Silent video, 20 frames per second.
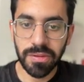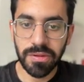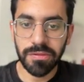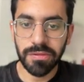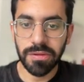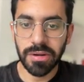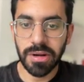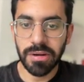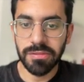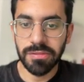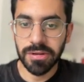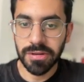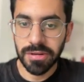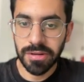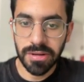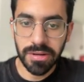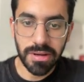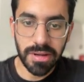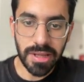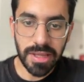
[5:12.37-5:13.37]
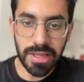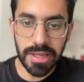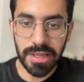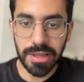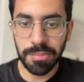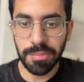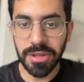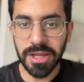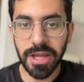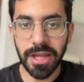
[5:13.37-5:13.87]
we've covered
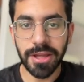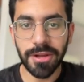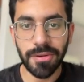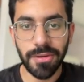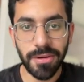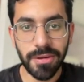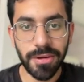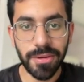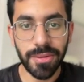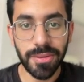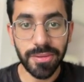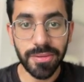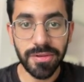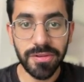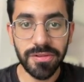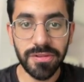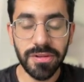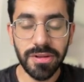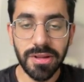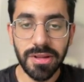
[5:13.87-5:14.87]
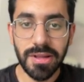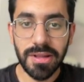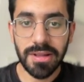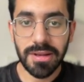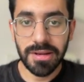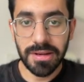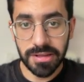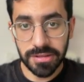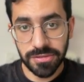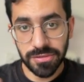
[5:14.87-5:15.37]
API call nodes.
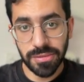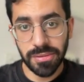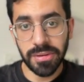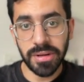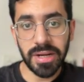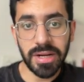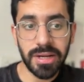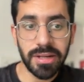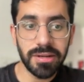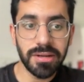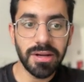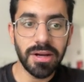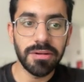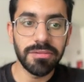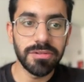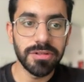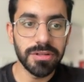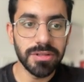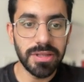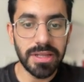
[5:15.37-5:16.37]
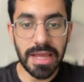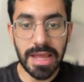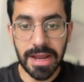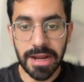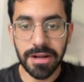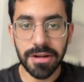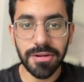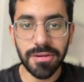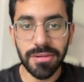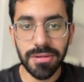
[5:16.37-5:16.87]
Let's go ahead and cover the
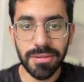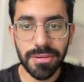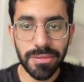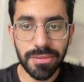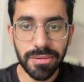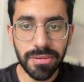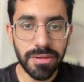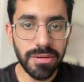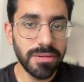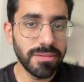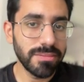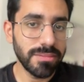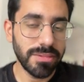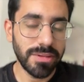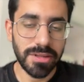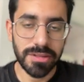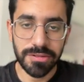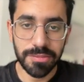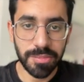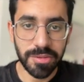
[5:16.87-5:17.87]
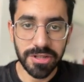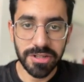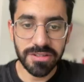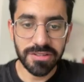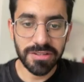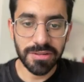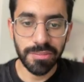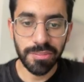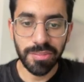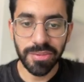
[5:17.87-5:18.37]
end call node. It's pretty
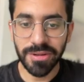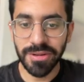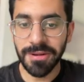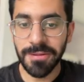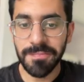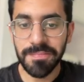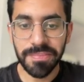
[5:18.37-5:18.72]
simple.